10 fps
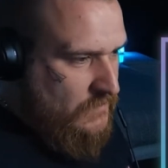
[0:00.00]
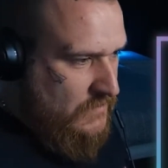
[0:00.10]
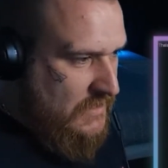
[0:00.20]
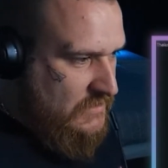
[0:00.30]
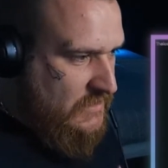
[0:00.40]

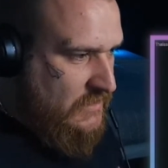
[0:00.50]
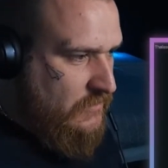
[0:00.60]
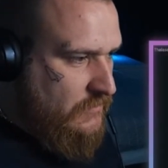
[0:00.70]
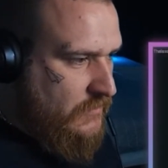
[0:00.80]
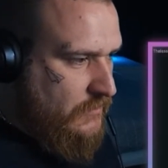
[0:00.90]
That's kind
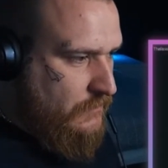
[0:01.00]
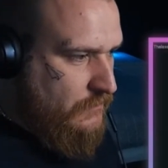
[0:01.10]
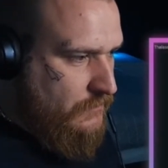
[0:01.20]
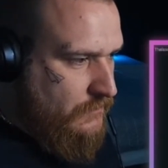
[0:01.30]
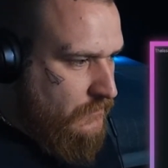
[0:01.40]
of
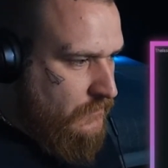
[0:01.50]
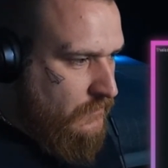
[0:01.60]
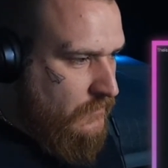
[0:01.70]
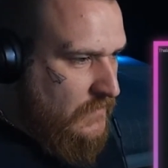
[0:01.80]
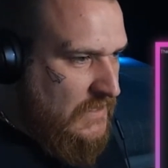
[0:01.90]

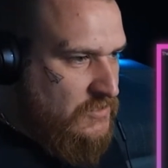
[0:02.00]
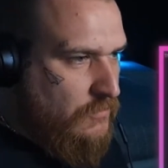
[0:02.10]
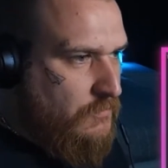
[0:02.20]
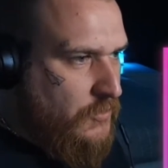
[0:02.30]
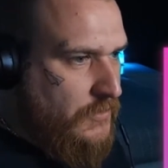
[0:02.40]
that's
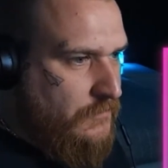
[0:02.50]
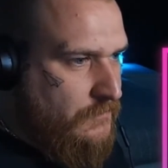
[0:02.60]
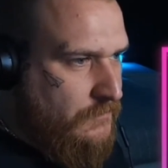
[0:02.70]
off-putting.